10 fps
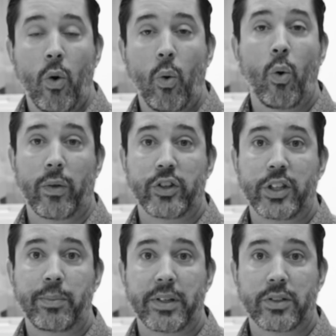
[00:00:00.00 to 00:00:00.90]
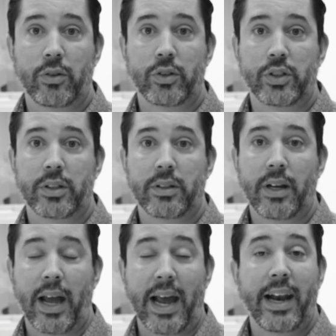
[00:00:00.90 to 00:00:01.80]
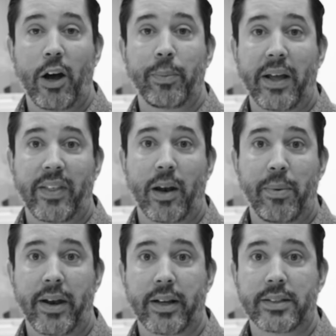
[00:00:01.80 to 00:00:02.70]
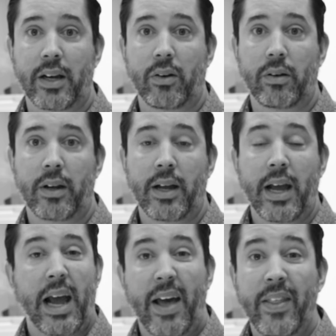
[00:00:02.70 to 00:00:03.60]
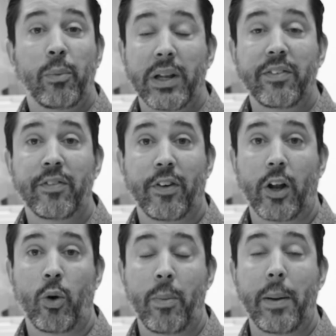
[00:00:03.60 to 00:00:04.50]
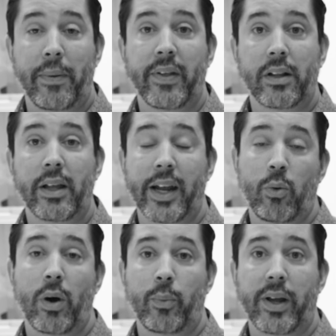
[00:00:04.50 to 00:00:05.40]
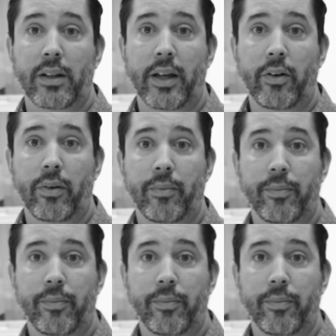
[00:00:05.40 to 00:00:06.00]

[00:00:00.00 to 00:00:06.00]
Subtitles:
or the GP surgeon and help get that appendix out. And then we'll even follow them up in the clinic 1 week later.